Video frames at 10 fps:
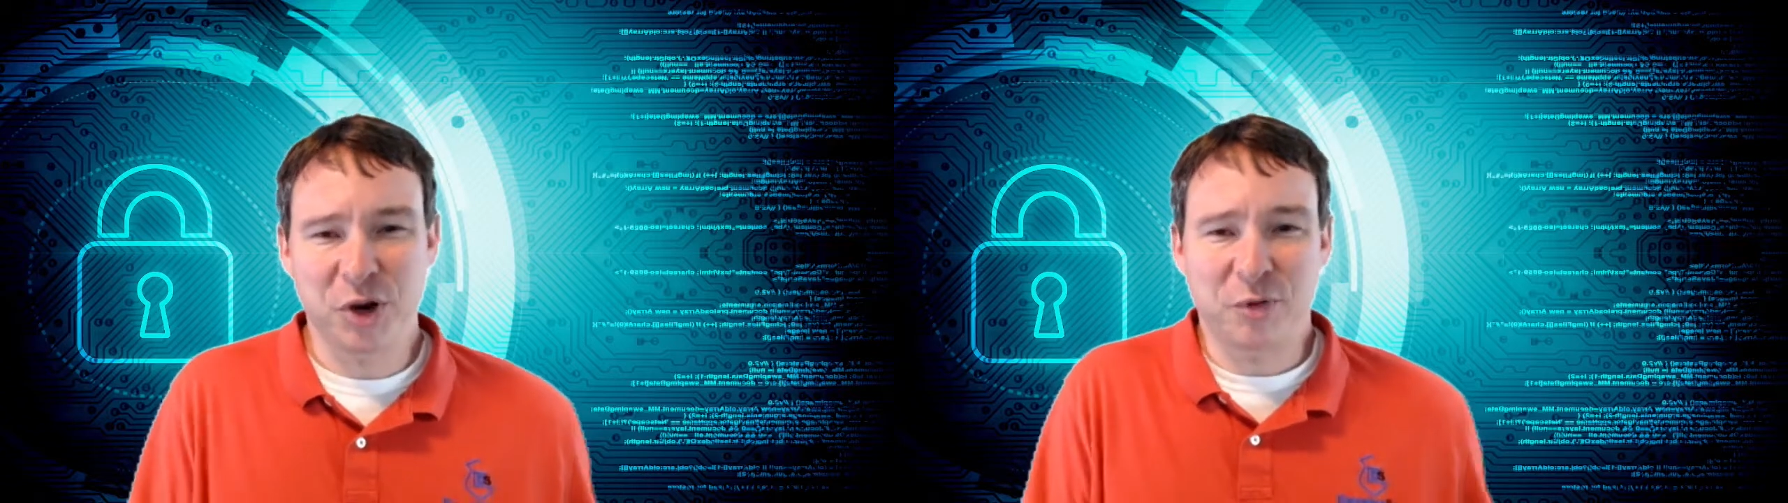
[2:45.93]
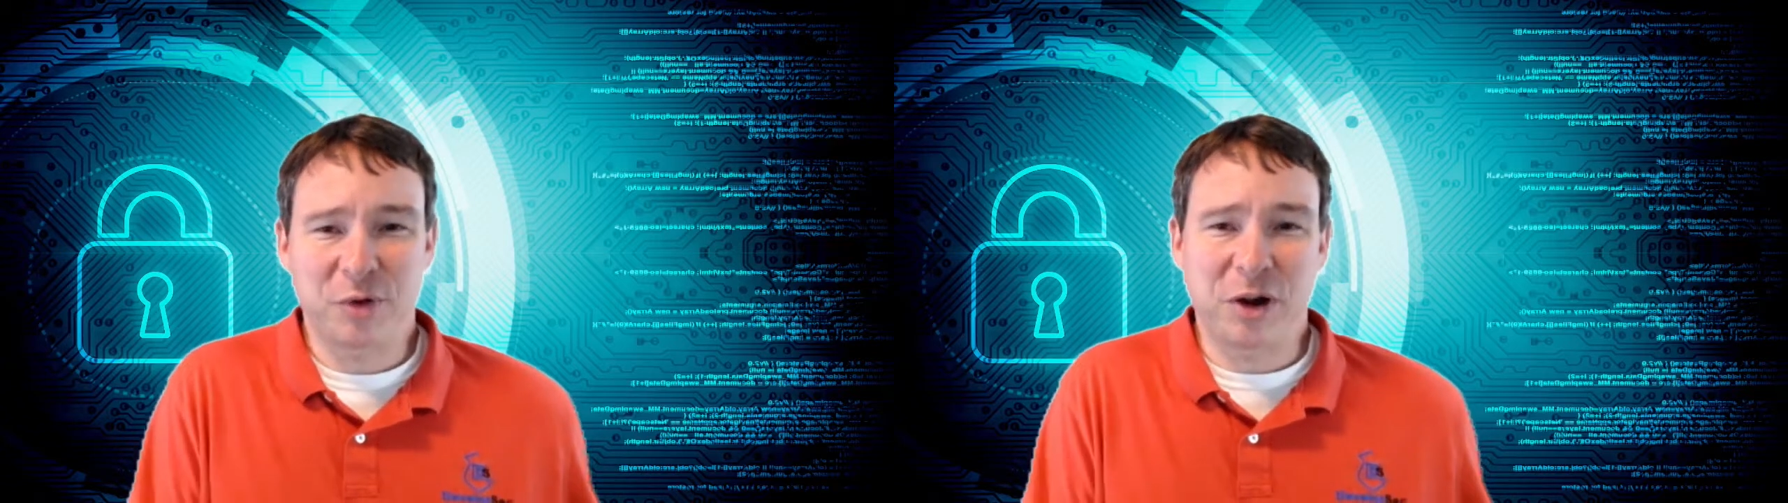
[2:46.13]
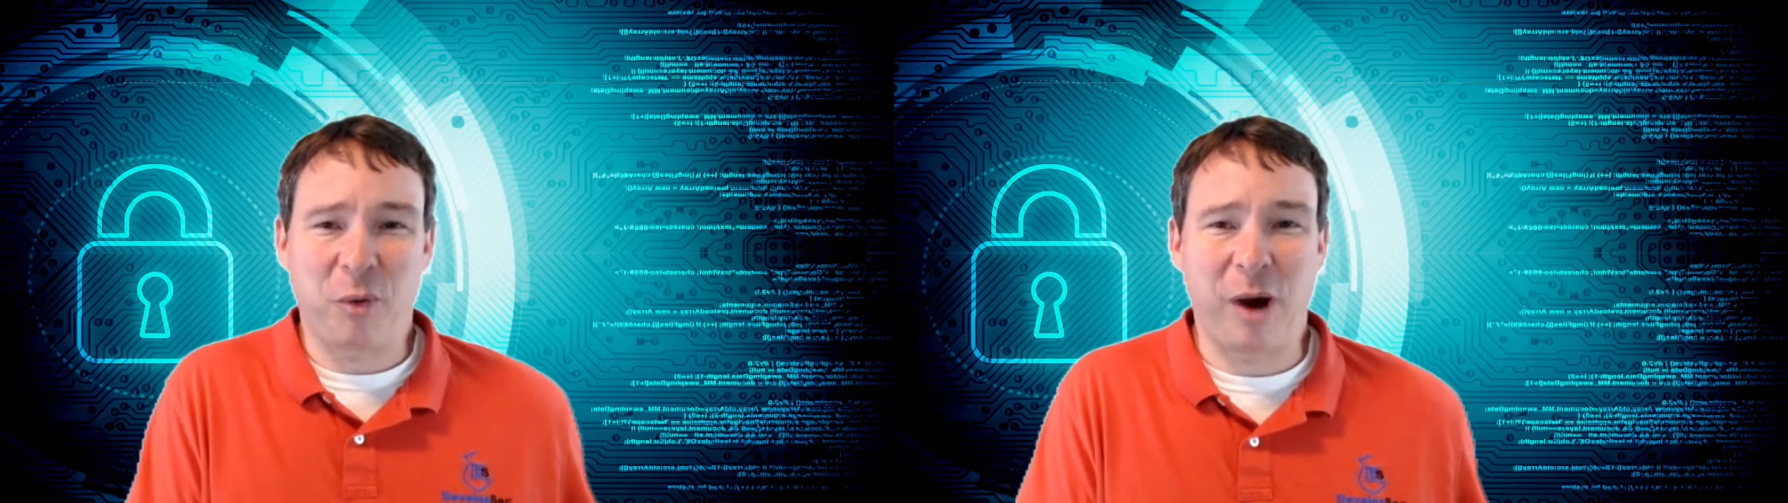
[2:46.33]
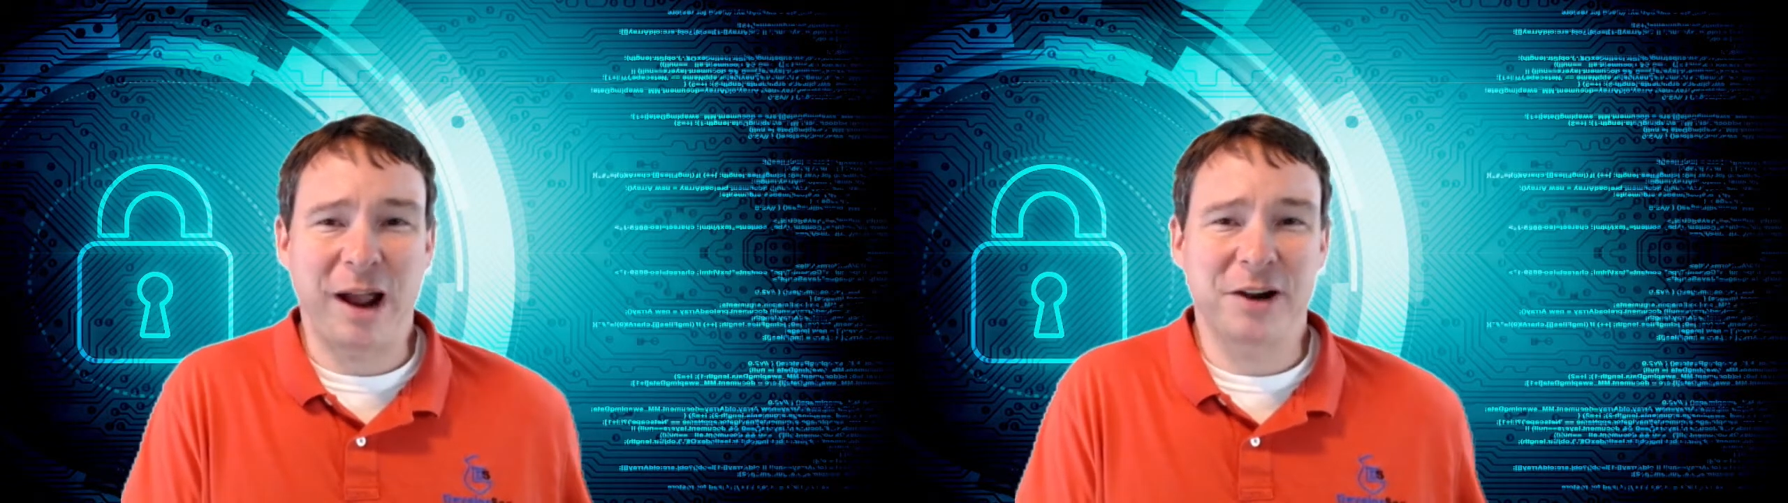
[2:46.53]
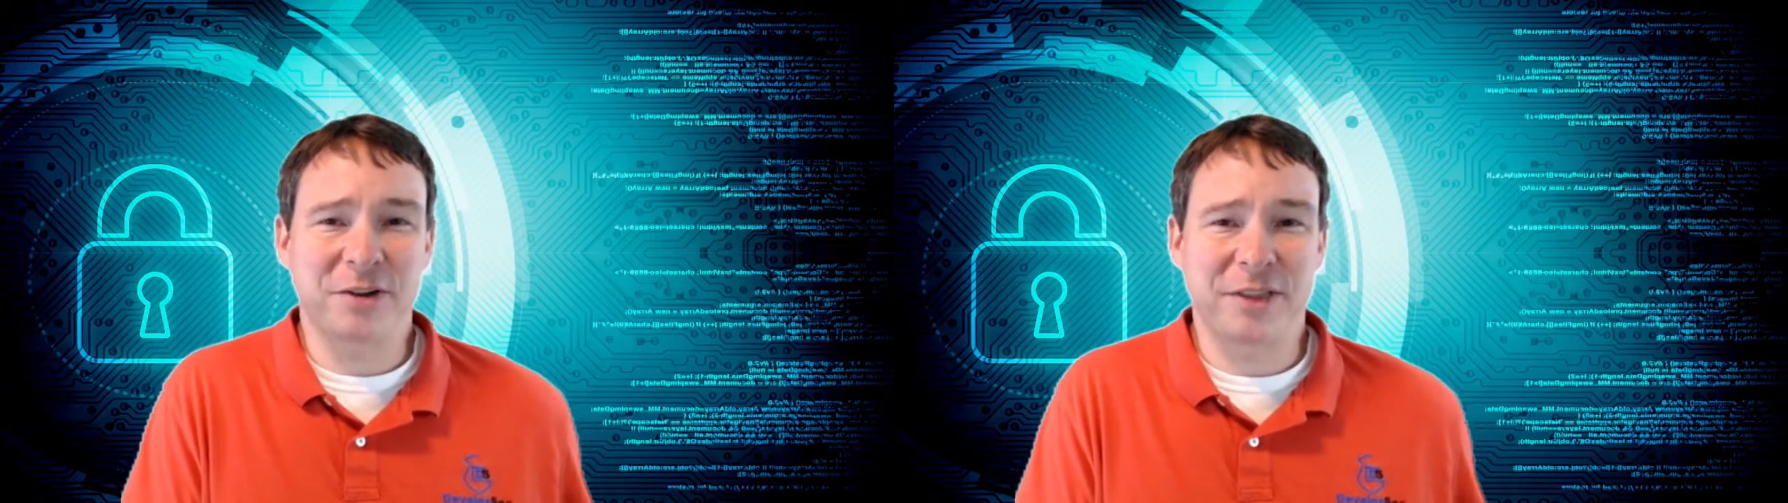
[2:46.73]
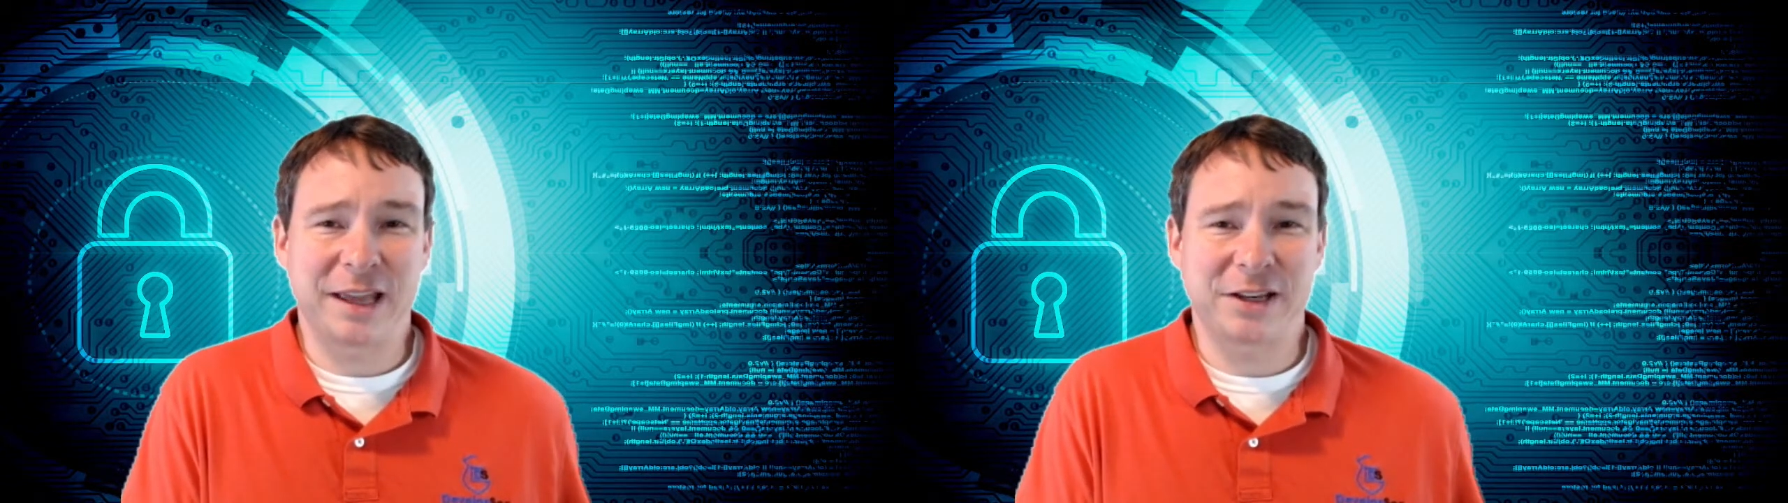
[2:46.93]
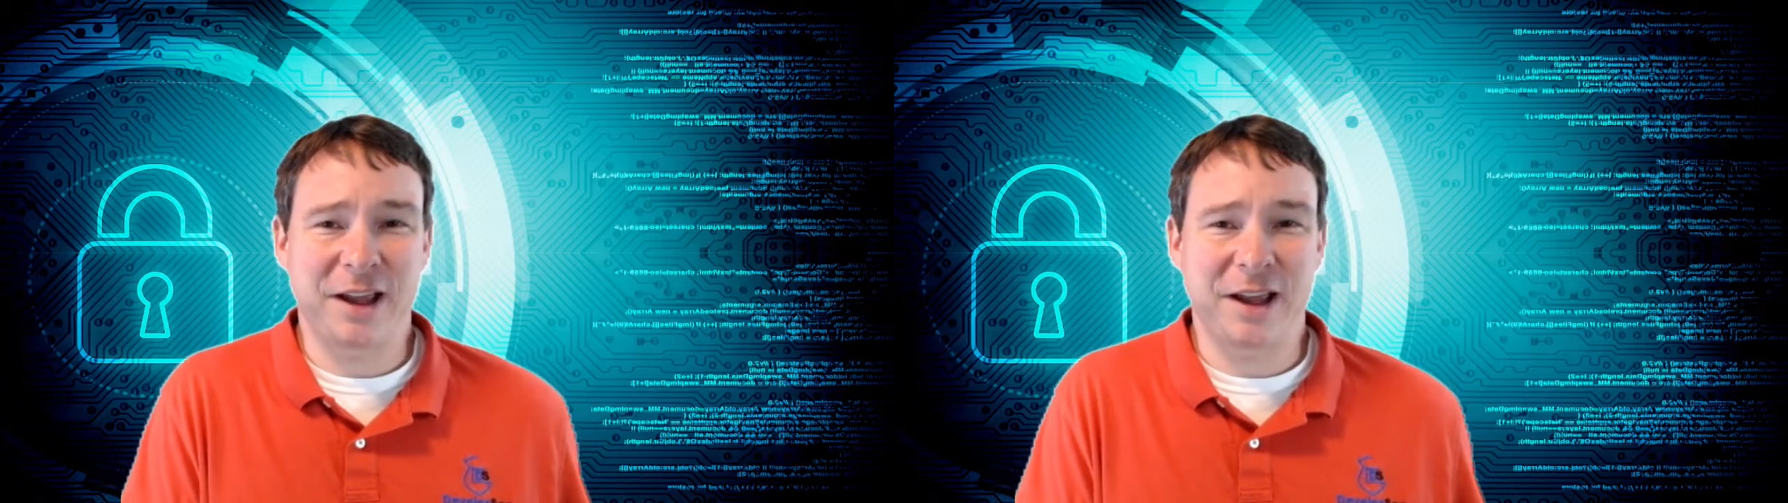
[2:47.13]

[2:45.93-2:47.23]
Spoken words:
require that you